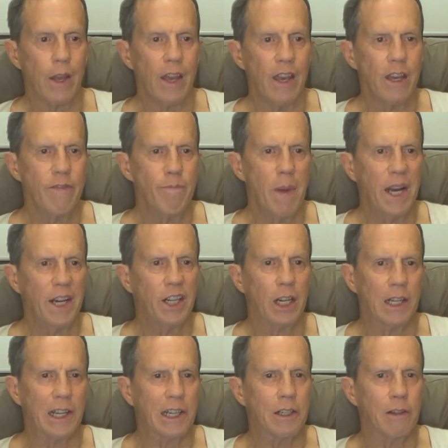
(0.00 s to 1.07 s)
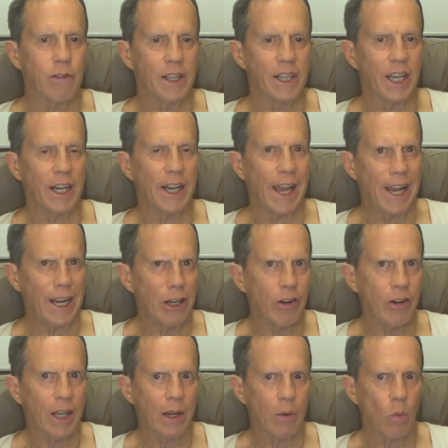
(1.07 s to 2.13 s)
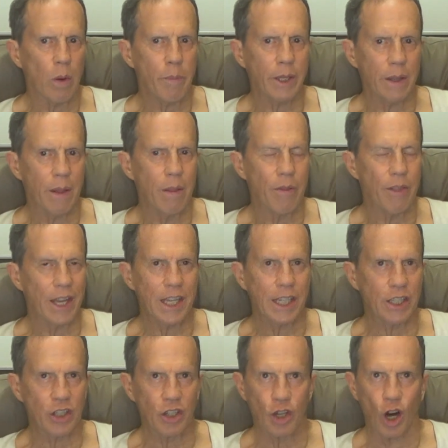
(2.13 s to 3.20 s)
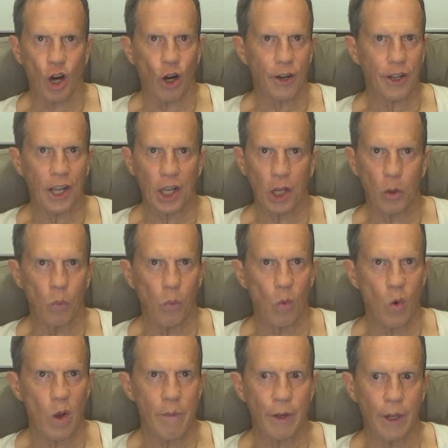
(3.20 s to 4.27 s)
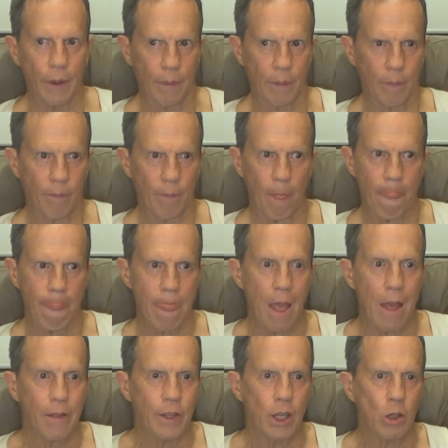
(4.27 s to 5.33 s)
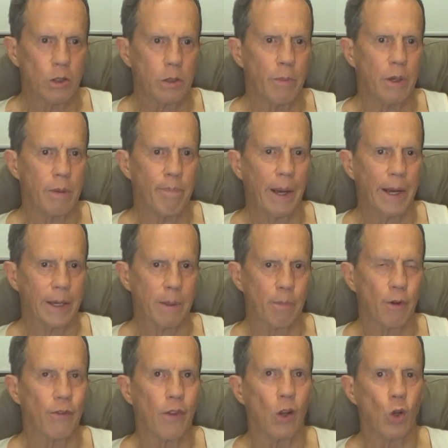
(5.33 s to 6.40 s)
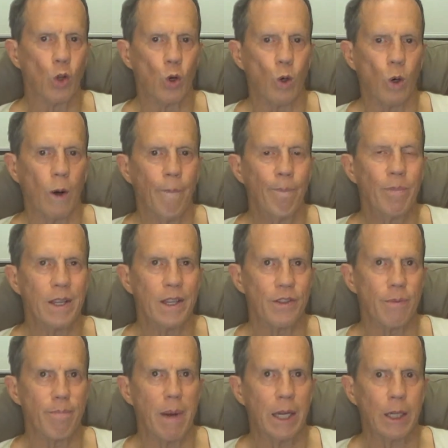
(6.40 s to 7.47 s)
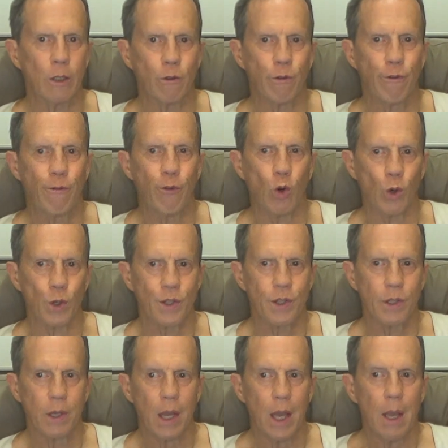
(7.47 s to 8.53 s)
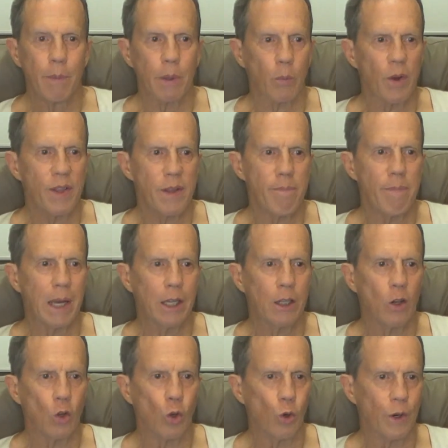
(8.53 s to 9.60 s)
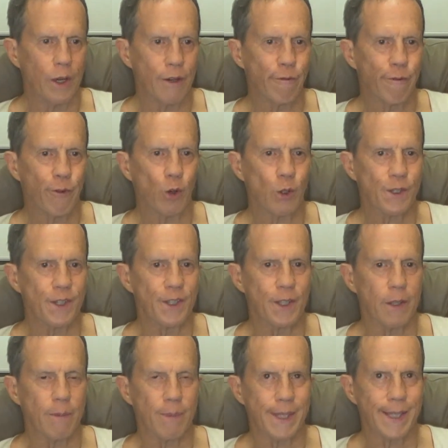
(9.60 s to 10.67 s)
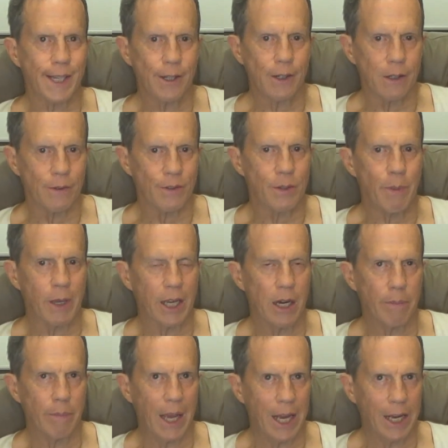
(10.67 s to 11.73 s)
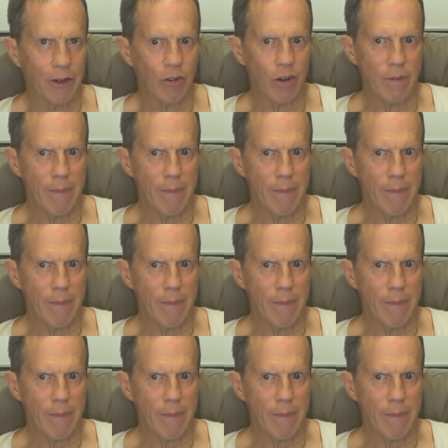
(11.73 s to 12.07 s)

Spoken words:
If men collectively get angry at women, then God help women. The ultimate backup of the law is male force. But when the male law enforcers themselves become angry